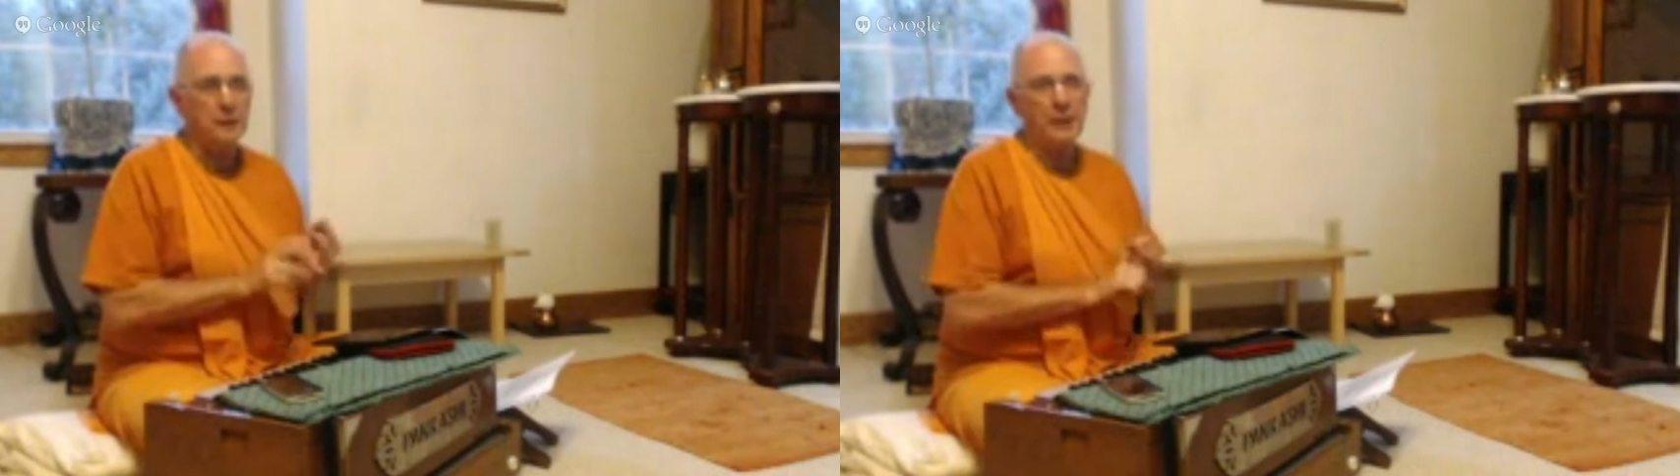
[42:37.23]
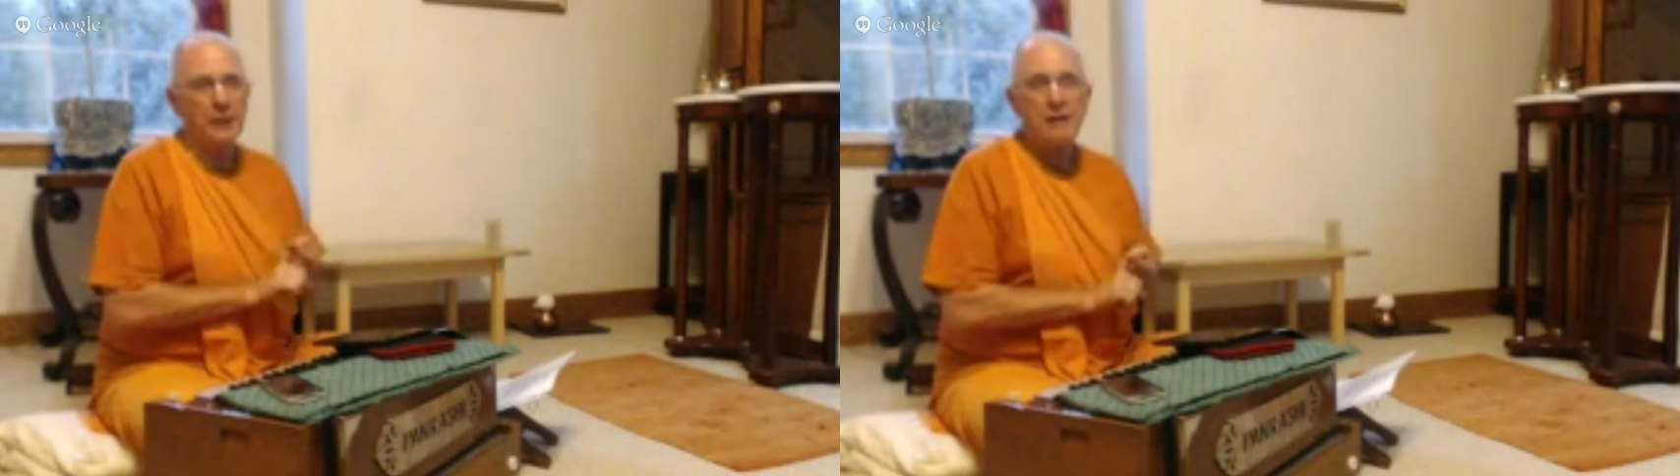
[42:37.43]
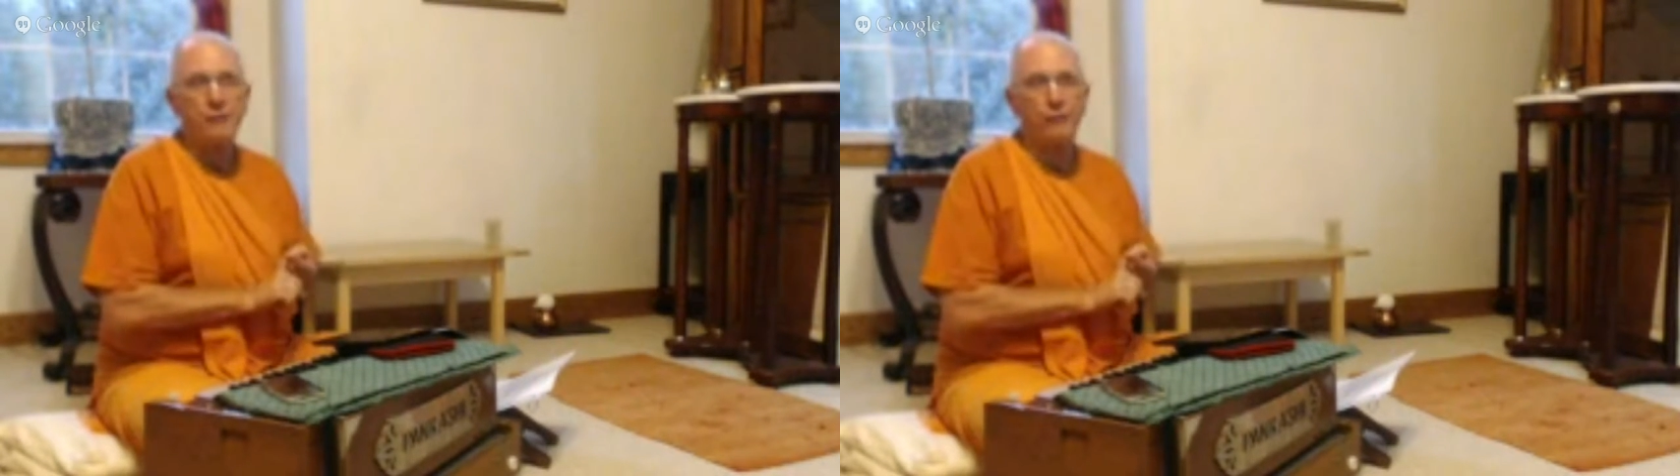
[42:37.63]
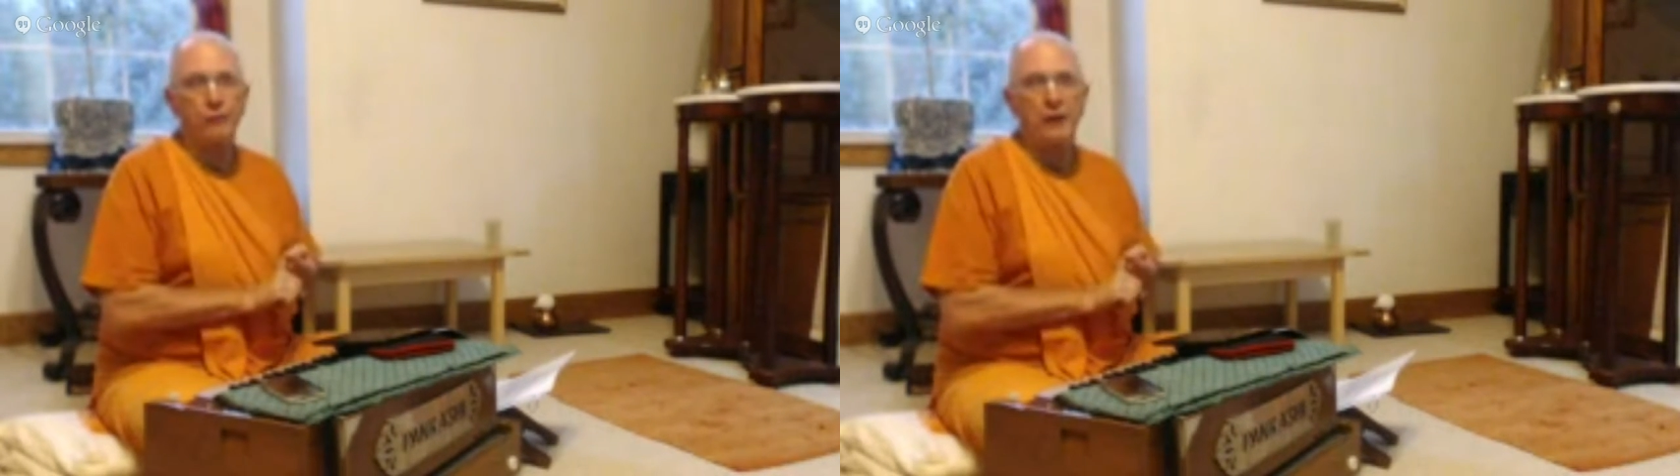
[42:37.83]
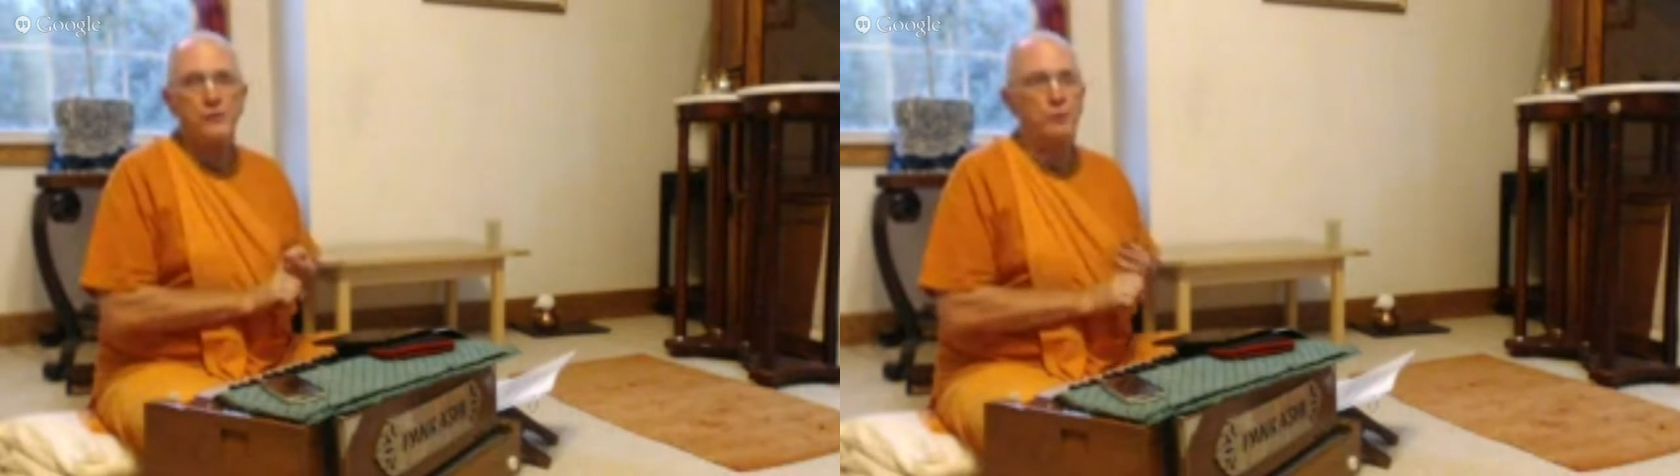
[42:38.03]
They make
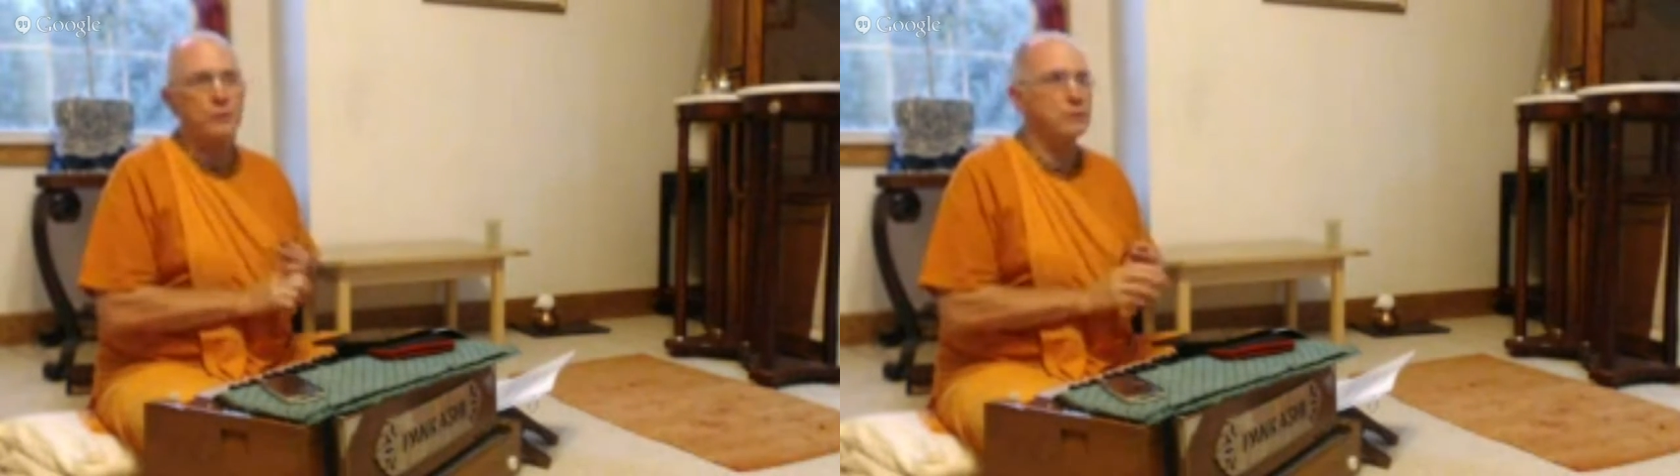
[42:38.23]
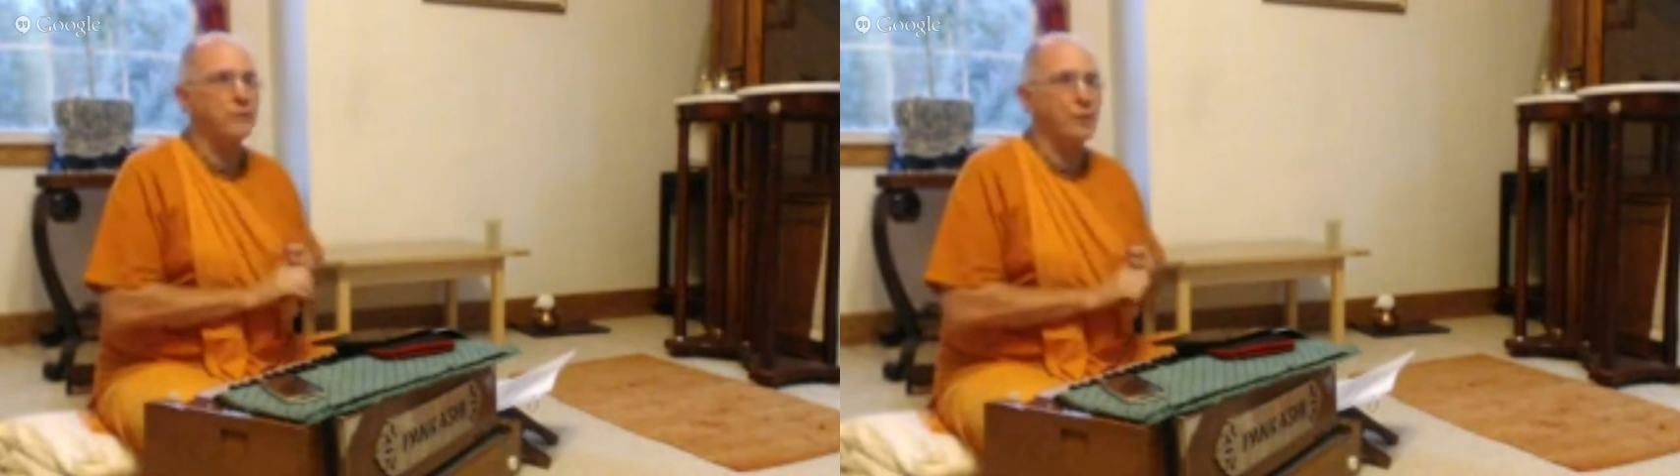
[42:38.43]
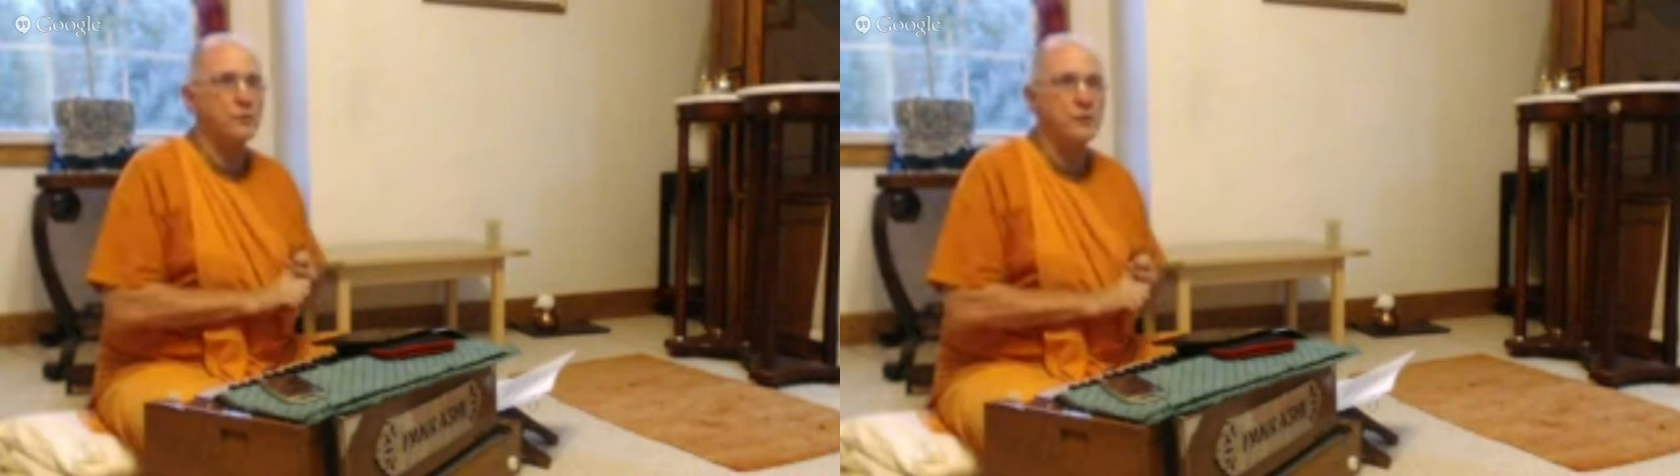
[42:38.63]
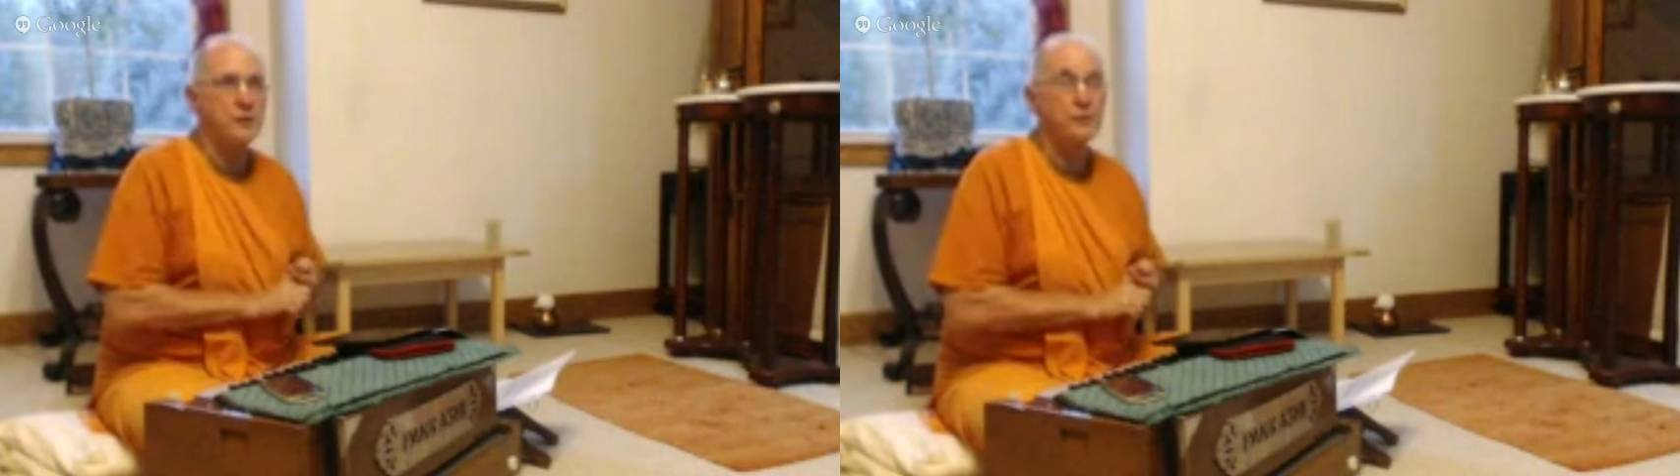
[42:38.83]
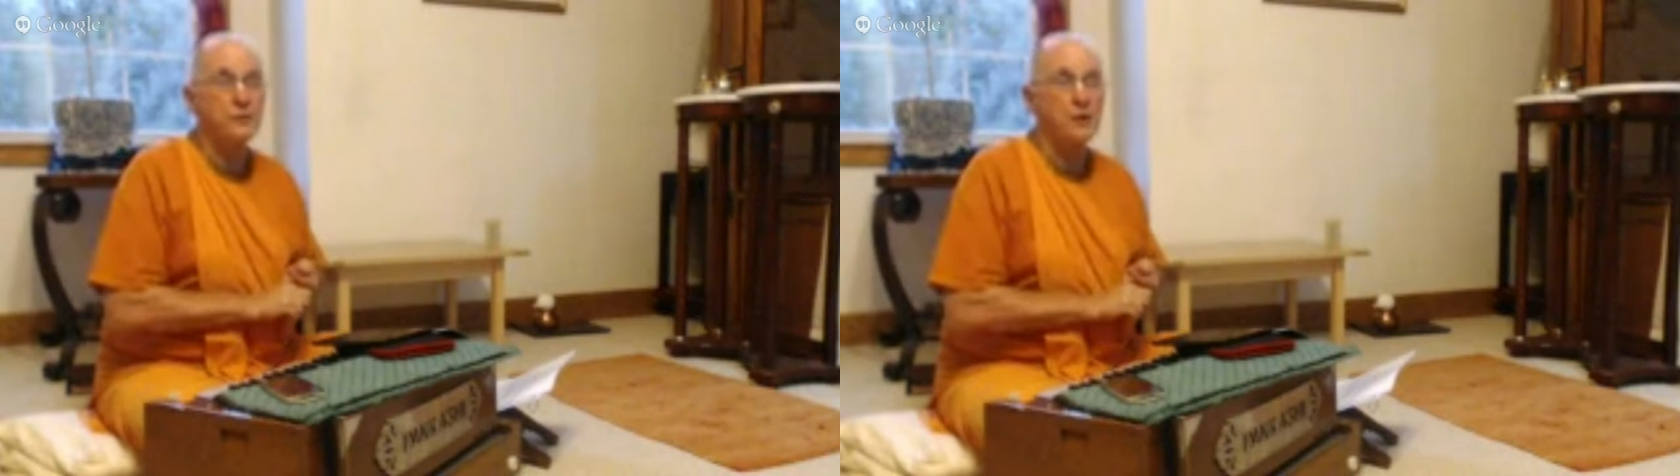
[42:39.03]
friends with the
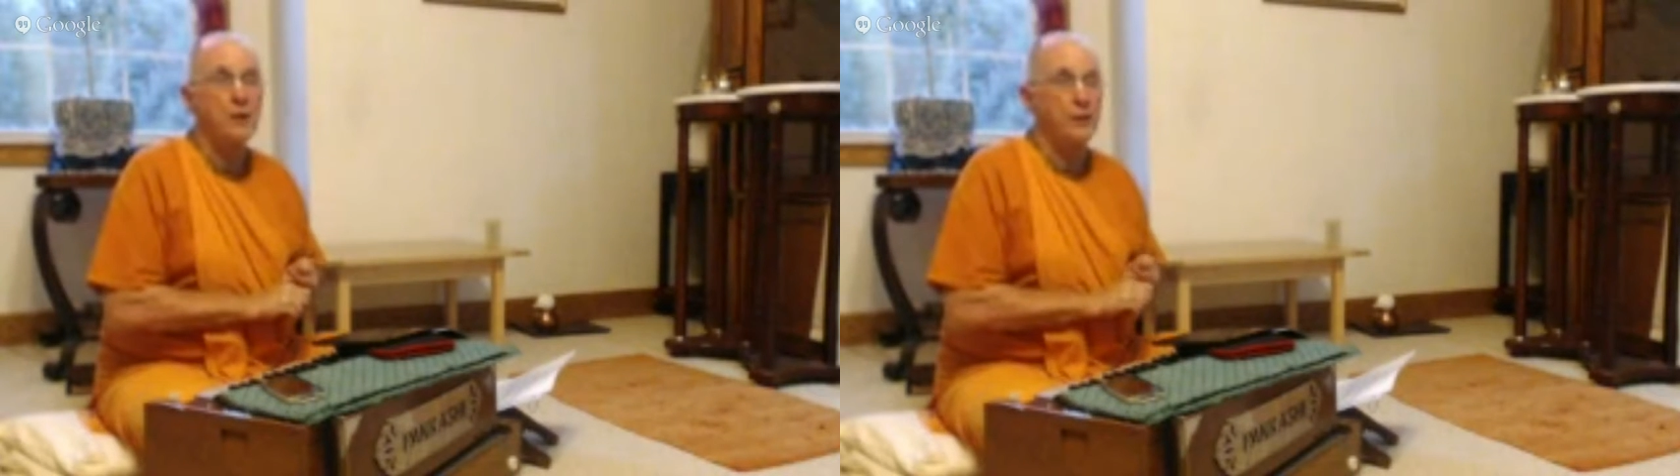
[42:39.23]
devotees.